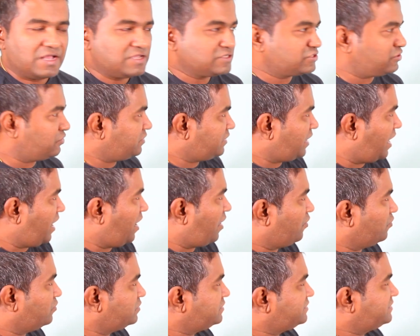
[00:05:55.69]
So
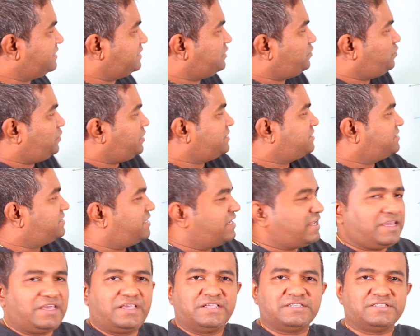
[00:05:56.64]
now, did we
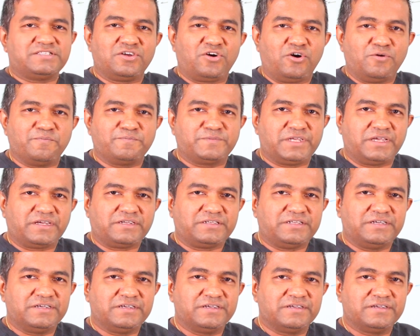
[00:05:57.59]
change the object?